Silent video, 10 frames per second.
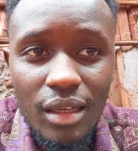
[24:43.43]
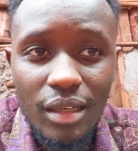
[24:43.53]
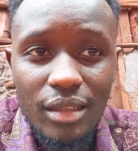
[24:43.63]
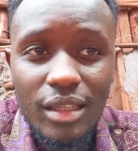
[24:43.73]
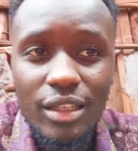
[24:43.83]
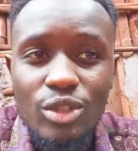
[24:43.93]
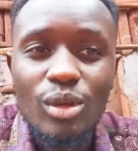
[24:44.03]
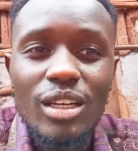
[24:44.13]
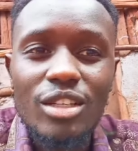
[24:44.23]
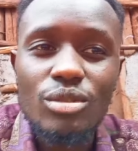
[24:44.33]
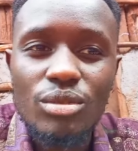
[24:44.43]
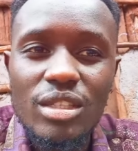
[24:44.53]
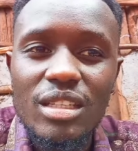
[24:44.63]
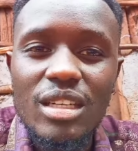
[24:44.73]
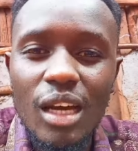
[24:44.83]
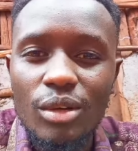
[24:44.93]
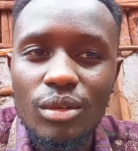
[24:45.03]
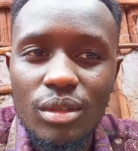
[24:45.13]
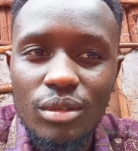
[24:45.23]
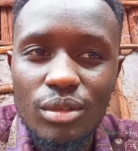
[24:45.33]
and they told us to sit down
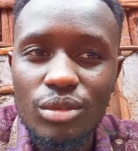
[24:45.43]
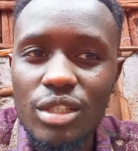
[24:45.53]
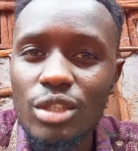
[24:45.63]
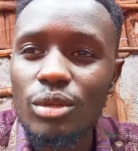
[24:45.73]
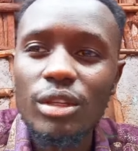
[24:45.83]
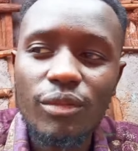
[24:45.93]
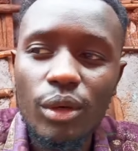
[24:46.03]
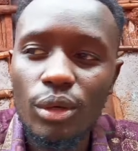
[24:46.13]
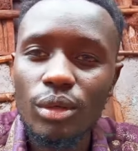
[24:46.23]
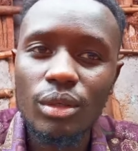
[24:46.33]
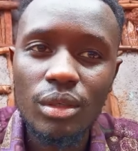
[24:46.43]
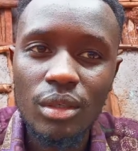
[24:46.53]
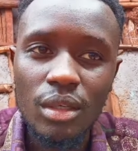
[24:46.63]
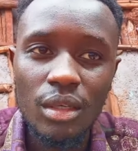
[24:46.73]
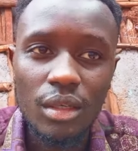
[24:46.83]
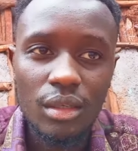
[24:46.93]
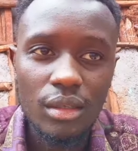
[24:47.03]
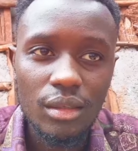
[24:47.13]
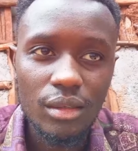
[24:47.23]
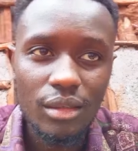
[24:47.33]
to sit on the floor
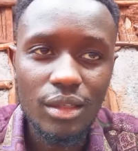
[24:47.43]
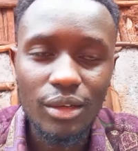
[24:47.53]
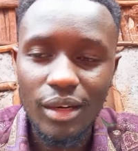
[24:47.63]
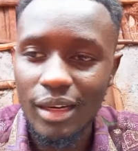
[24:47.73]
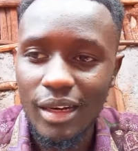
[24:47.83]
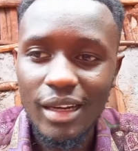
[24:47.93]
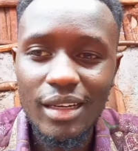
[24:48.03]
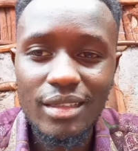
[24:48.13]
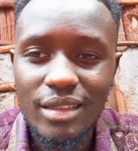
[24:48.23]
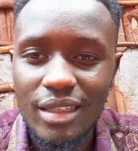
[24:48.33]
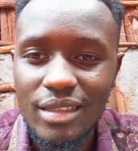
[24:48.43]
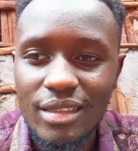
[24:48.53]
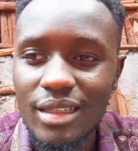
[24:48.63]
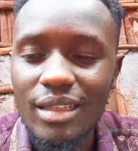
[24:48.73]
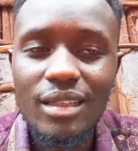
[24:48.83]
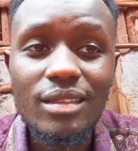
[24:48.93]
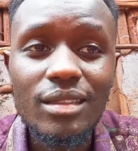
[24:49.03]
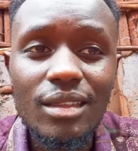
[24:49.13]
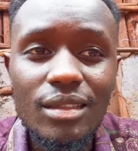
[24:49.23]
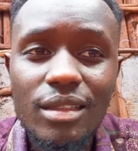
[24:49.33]
they were harassing us telling us
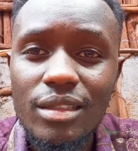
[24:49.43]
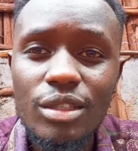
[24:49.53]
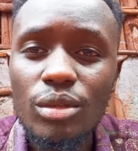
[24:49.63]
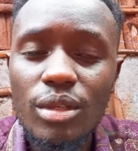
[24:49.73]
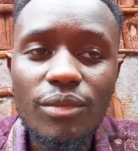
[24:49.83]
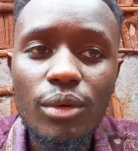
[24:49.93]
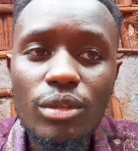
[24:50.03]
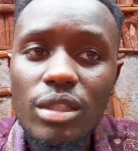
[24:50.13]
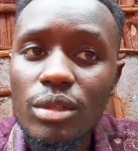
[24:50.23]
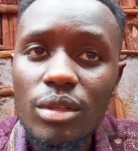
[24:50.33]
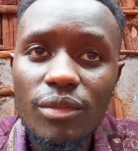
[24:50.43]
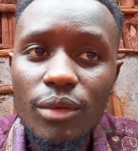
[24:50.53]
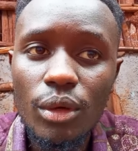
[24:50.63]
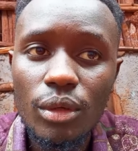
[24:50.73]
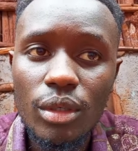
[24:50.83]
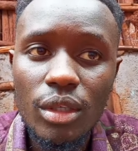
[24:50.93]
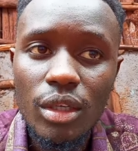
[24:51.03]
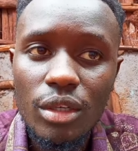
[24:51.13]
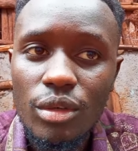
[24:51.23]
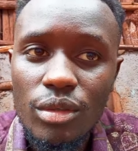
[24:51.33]
sit, sit on the floor sit on the floor
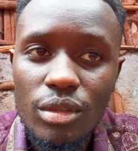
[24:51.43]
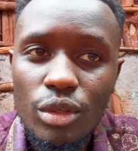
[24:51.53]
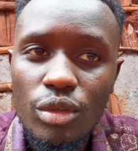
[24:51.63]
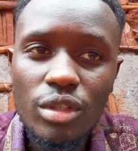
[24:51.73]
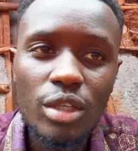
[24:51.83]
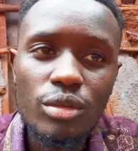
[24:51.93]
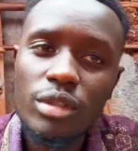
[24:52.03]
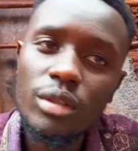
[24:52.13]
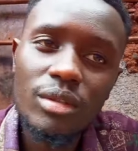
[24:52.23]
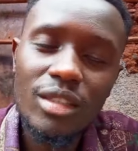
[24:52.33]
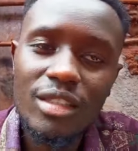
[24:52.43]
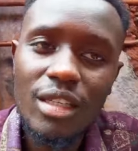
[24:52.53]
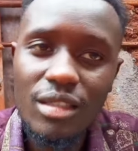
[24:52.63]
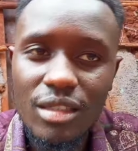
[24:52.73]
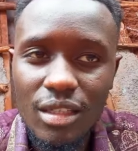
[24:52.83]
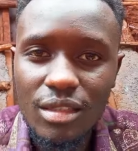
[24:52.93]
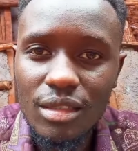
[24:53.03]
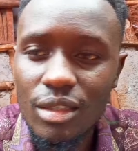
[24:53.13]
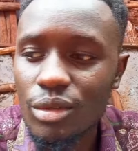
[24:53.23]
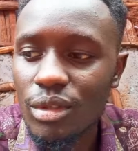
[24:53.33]
don't don't try to sit on the chairs just
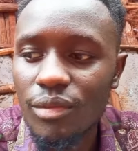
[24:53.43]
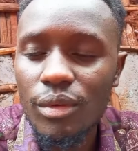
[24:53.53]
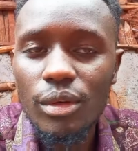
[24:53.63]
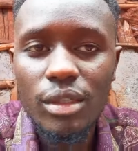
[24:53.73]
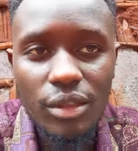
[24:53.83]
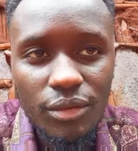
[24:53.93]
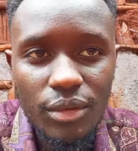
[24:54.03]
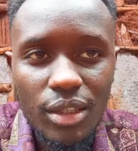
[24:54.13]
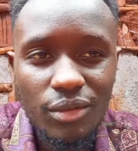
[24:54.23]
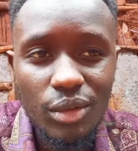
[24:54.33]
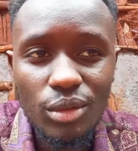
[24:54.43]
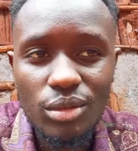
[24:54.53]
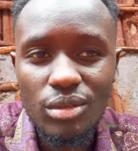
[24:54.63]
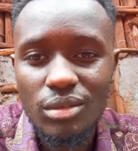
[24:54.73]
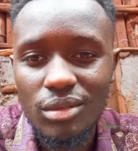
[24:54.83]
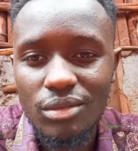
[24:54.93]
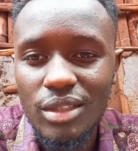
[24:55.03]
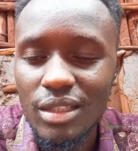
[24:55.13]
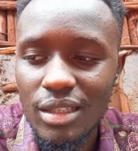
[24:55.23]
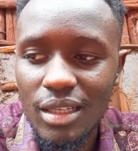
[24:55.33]
sit on the floor and the, the floor is
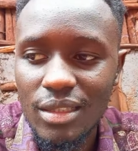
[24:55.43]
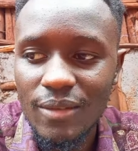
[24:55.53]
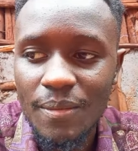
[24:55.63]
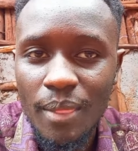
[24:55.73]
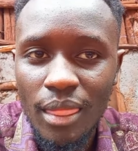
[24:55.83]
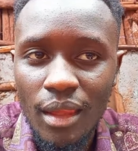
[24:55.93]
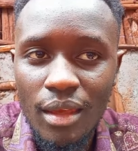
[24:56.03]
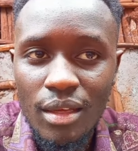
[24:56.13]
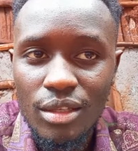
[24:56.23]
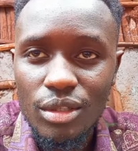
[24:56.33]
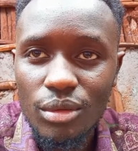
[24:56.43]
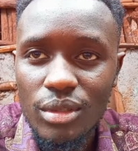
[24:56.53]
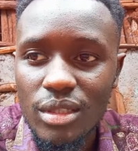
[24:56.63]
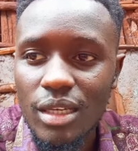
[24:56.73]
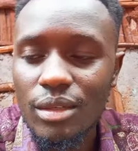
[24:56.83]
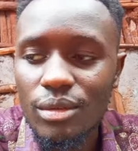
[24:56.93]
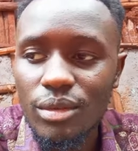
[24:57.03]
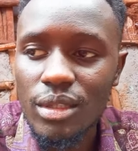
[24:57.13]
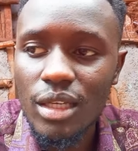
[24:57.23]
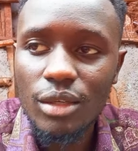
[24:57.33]
very dirty so we sat on
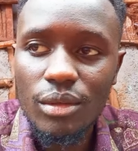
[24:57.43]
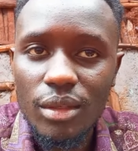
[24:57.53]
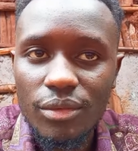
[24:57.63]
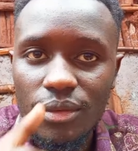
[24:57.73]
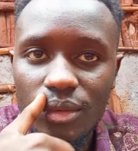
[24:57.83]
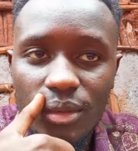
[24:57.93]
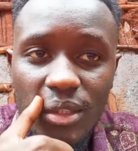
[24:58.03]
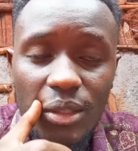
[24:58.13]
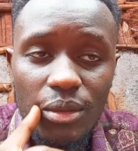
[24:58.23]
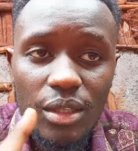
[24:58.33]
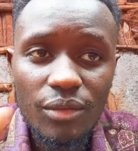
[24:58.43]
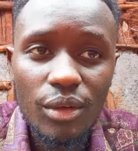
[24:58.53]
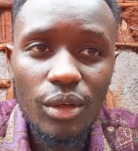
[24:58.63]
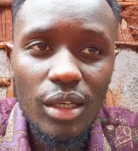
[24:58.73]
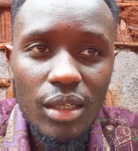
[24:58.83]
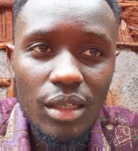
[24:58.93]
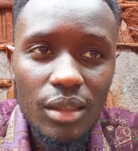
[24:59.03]
we sat on the we sat on the floor and